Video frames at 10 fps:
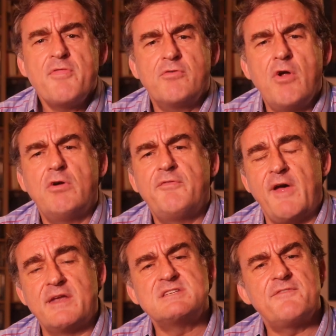The Rural
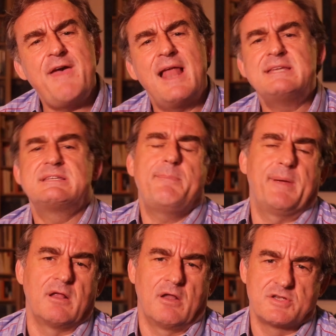Fund is a fairly
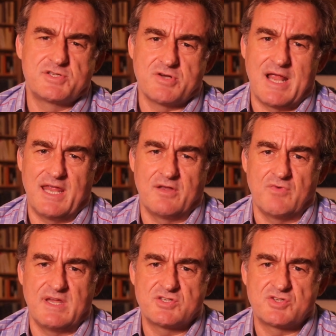typical Australian
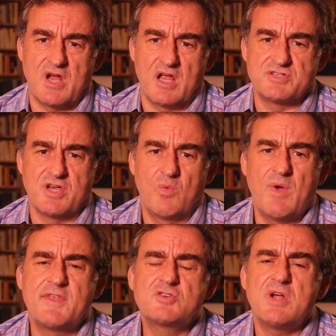REIT structure
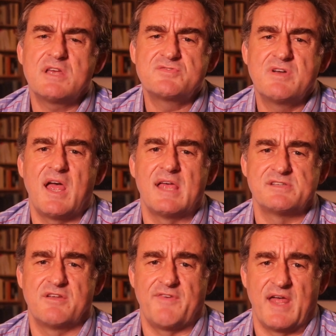where the trust
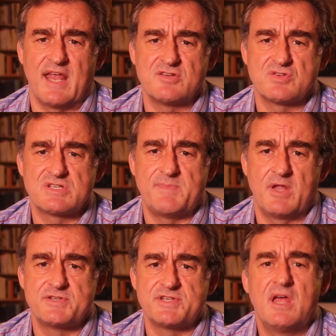relies on a financial
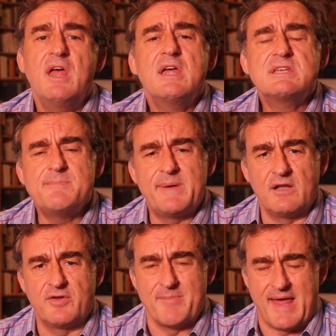sponsor to
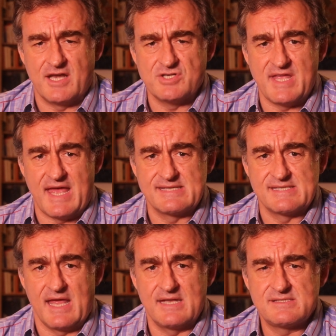build and manage the
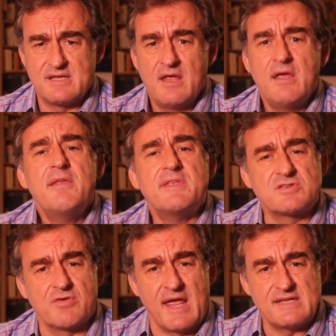assets.
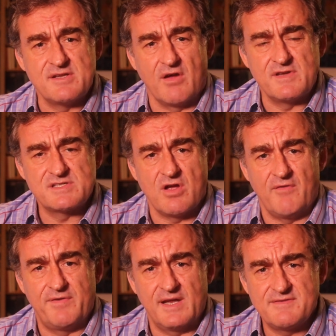This creates an obvious
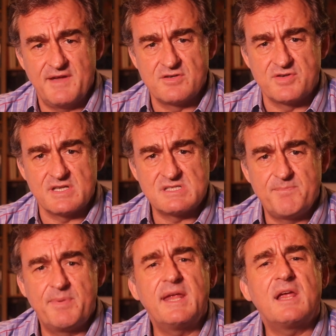conflict of interest,
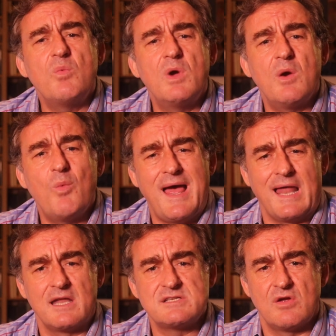but it can work
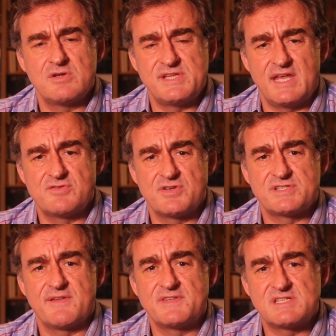well as long as the
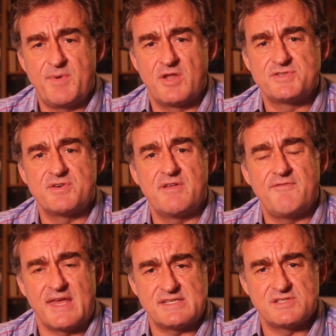interests of the sponsor and
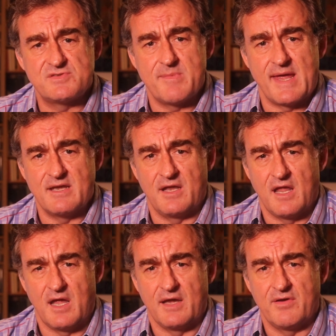investors remain
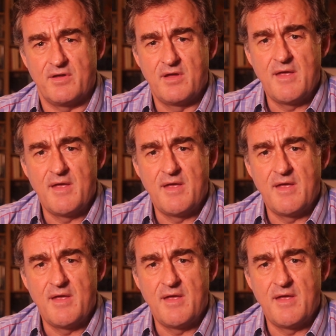aligned.